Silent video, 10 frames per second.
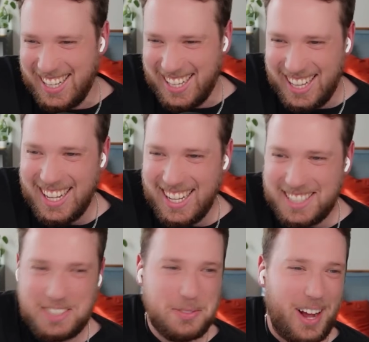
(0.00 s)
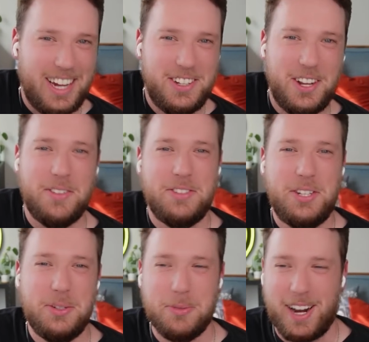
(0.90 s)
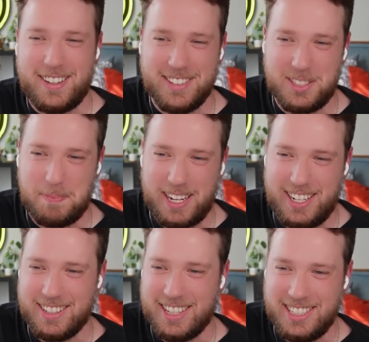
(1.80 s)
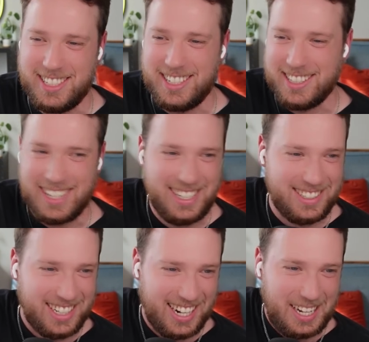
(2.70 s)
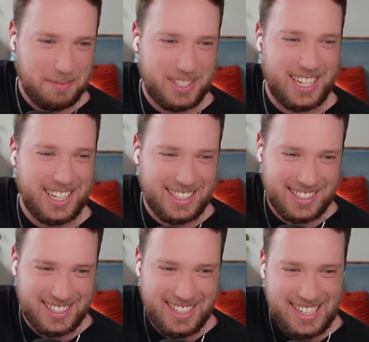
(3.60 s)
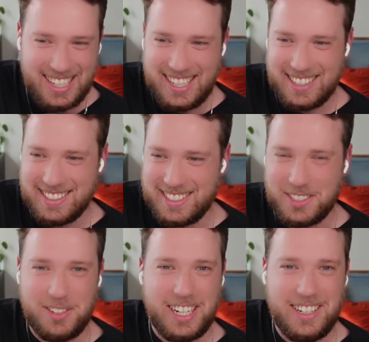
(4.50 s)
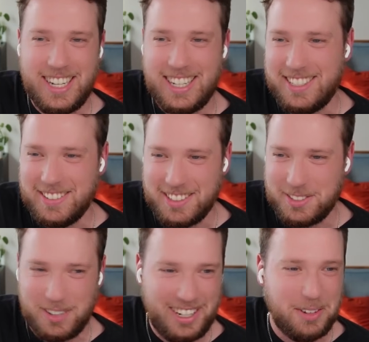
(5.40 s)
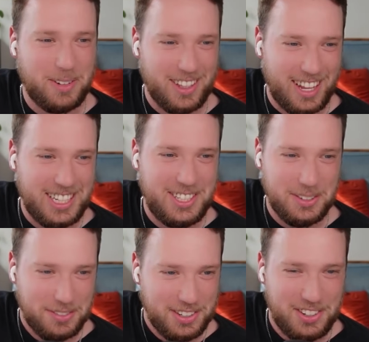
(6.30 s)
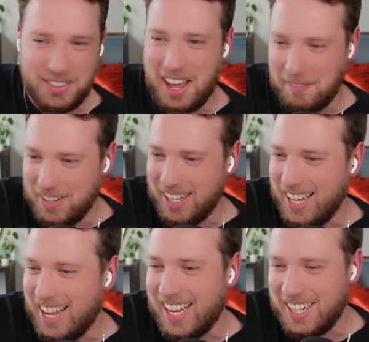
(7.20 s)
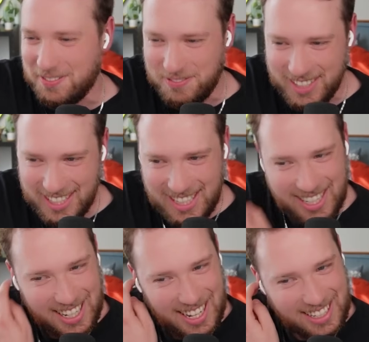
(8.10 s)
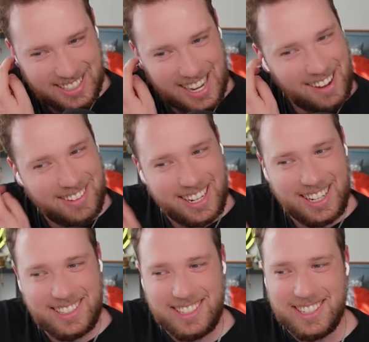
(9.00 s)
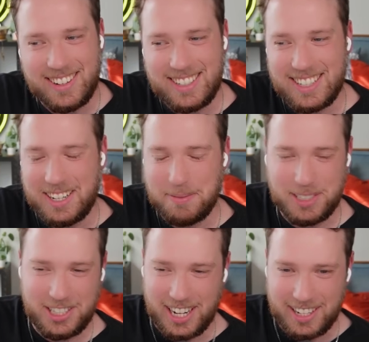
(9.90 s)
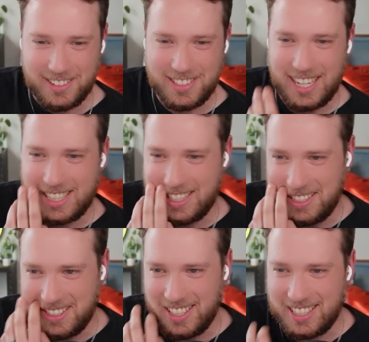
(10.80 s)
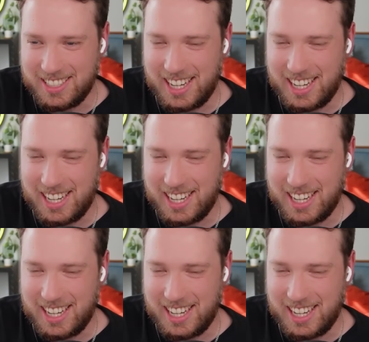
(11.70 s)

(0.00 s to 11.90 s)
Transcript: This is why you don't do reckless speculation and lazy comps, kids, because this is what you get to. This is why nobody likes you if you do them. Ty, I'll kick it to you. Isiah Pacheco is next on your list.